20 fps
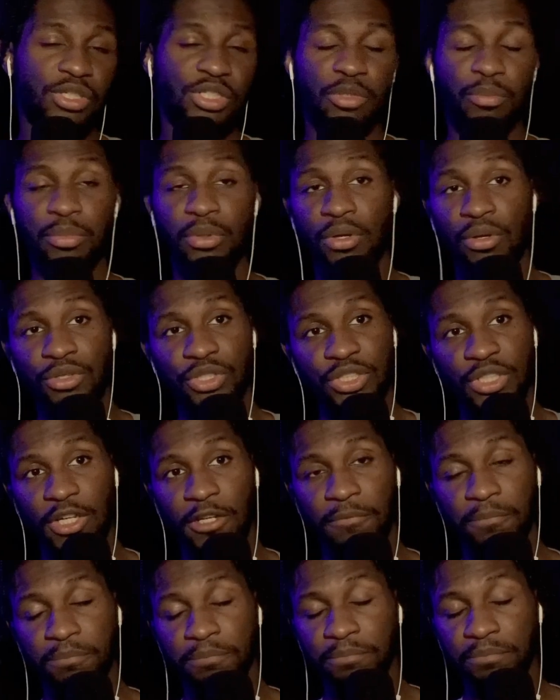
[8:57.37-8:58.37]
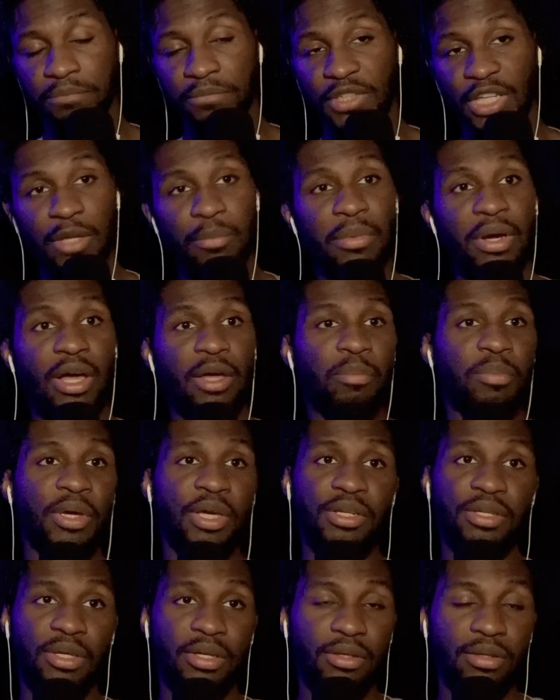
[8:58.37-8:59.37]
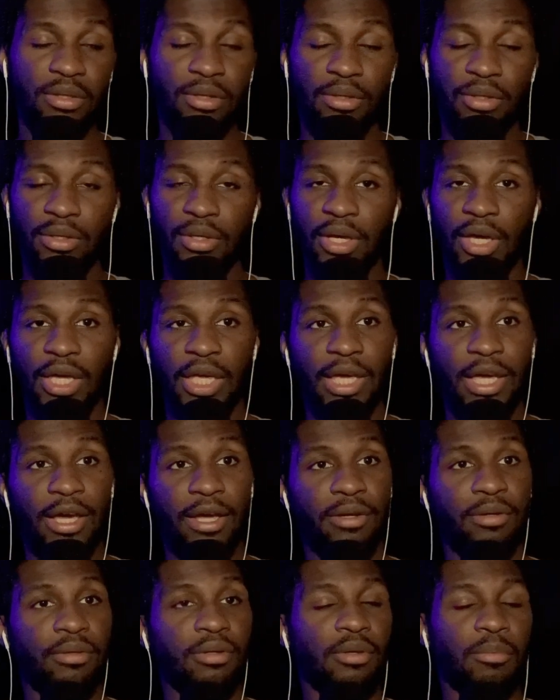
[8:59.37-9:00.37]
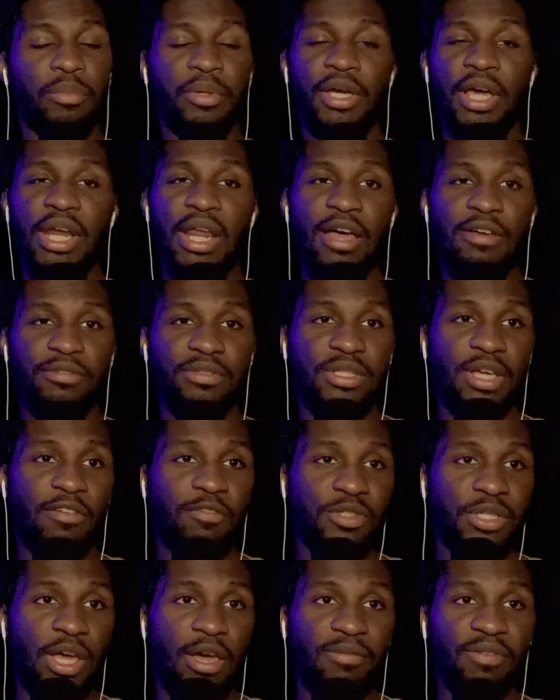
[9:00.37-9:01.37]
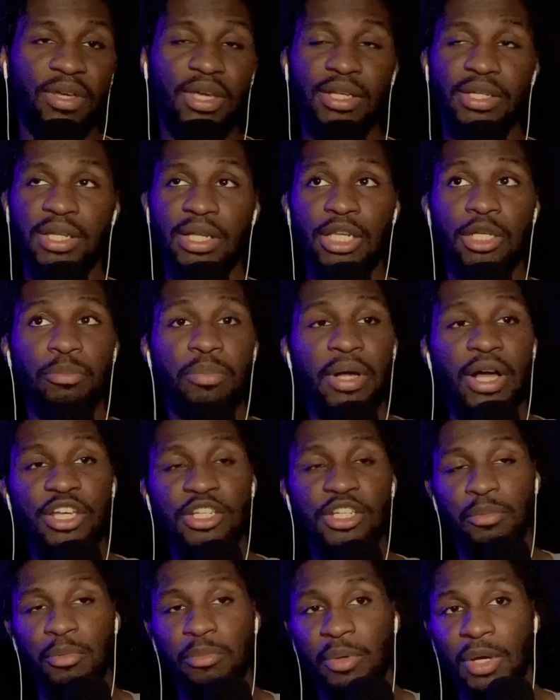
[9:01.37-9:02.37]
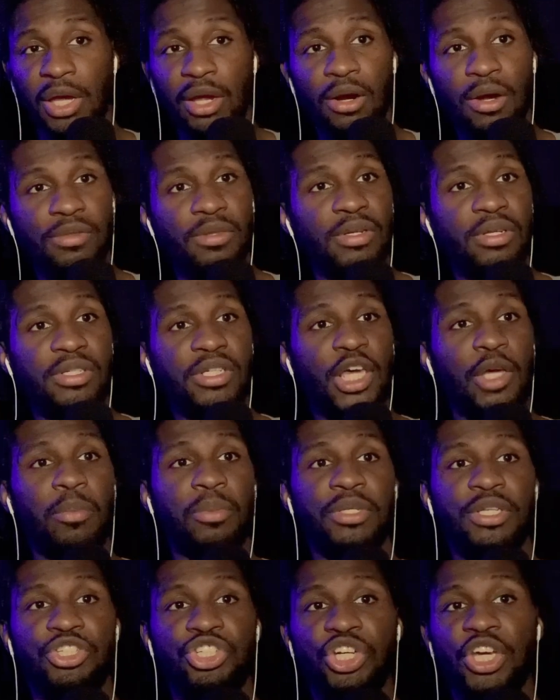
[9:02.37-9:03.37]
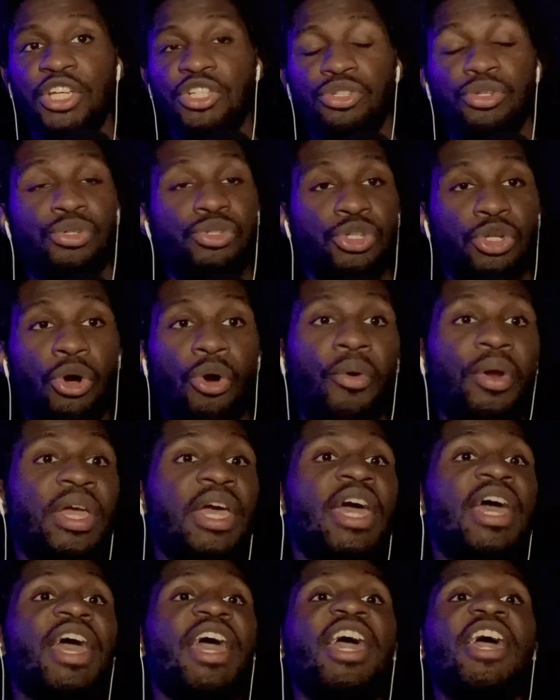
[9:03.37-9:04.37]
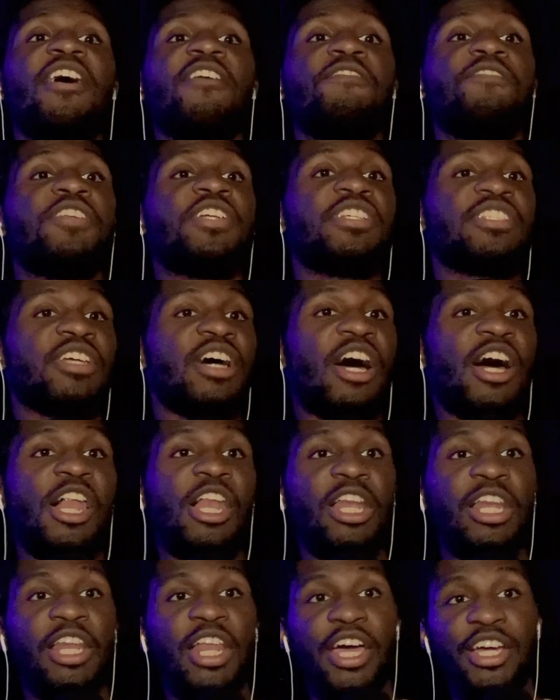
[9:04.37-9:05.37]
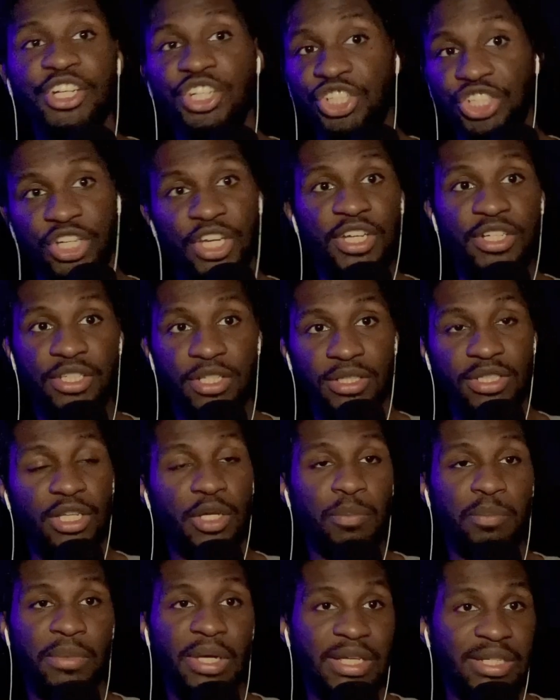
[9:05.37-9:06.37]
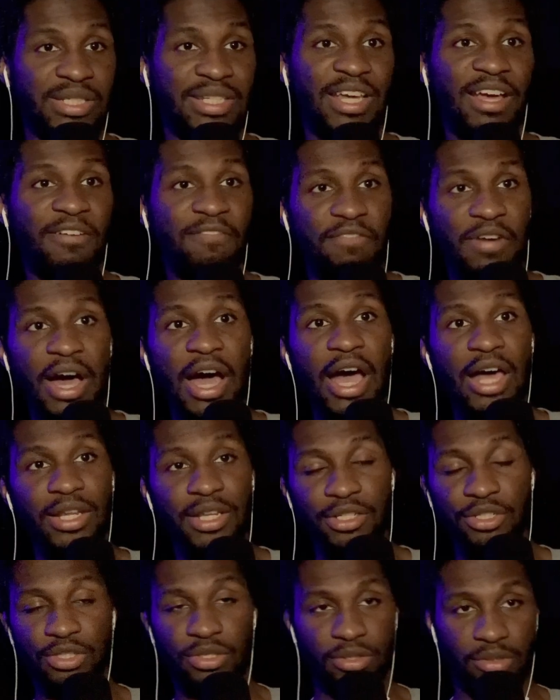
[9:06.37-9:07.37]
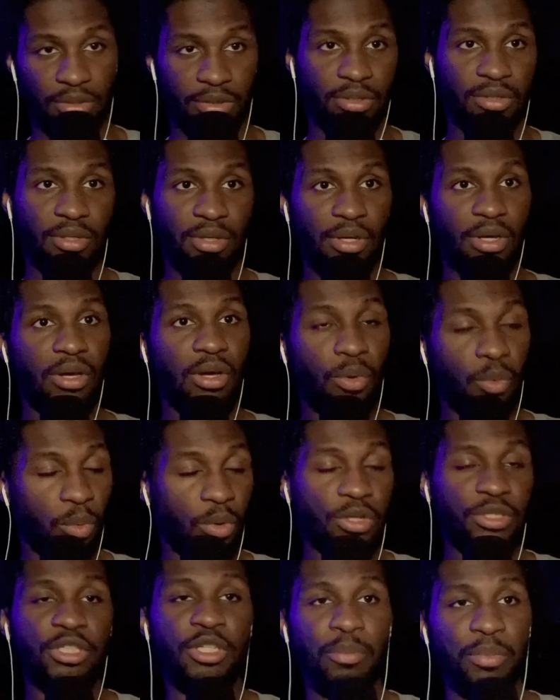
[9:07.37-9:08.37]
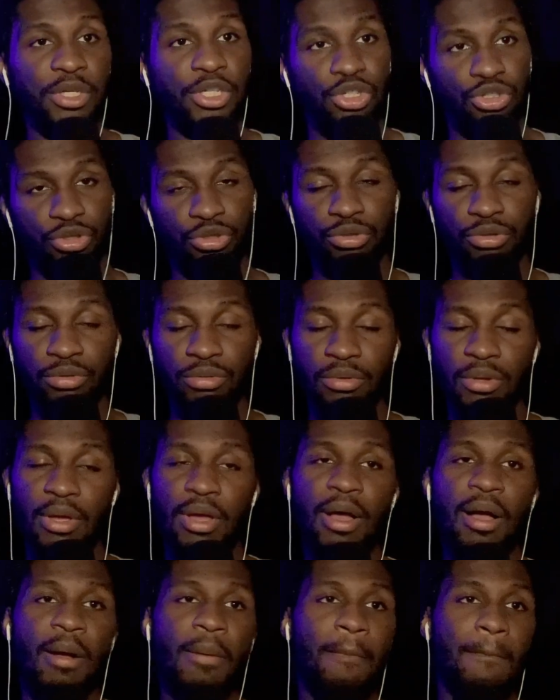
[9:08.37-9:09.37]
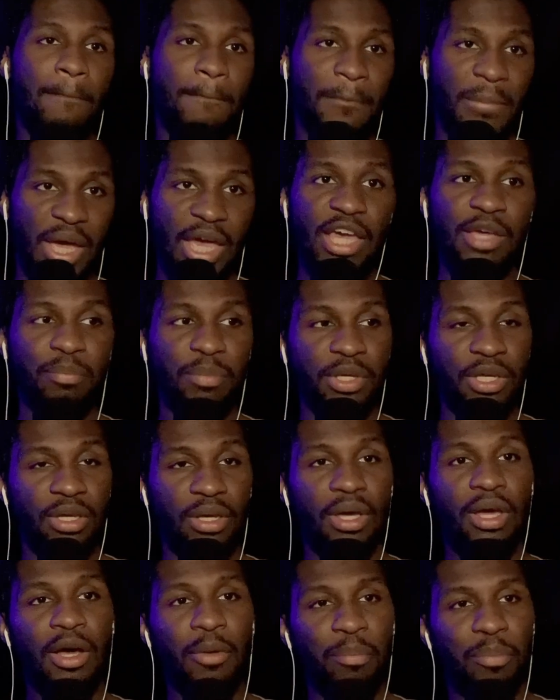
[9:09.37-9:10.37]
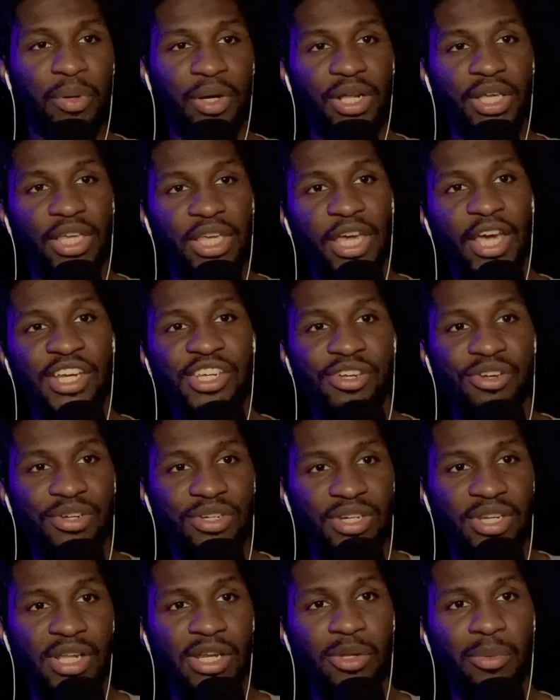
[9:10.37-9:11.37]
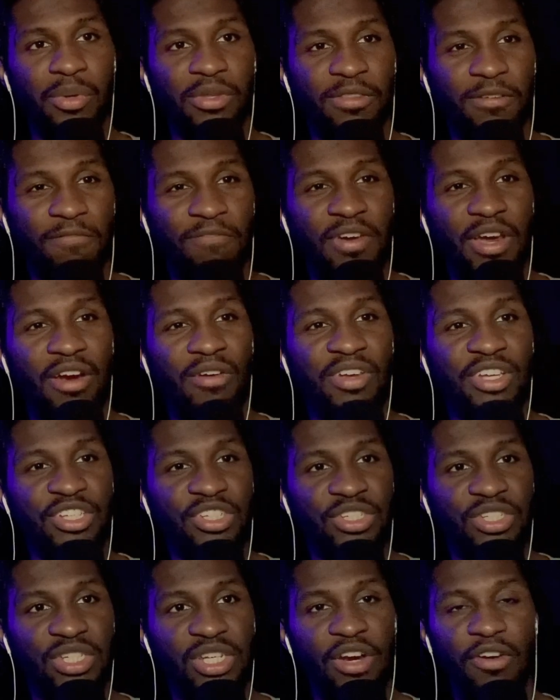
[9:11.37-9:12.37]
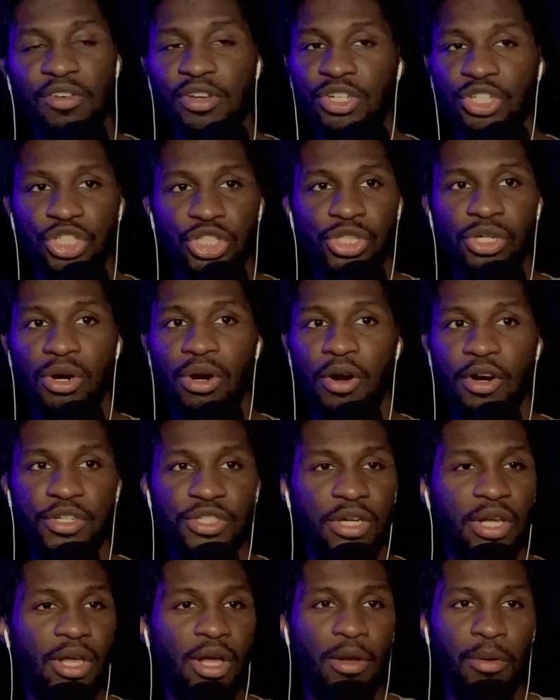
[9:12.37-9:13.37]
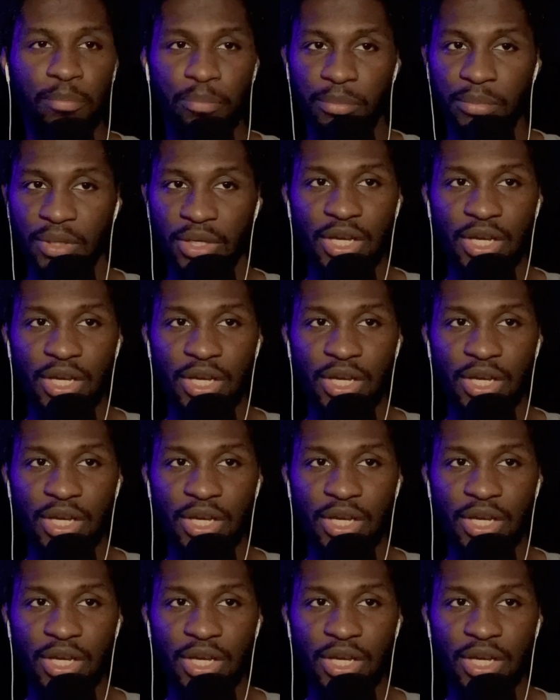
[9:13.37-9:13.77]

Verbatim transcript: it's a bunch of bullshit, in my opinion. Again, playing that devil's advocate, possibly pay her under the table to change her story? If this alleged domestic violence was to be true, maybe. But again, you're dealing with a very serious charge.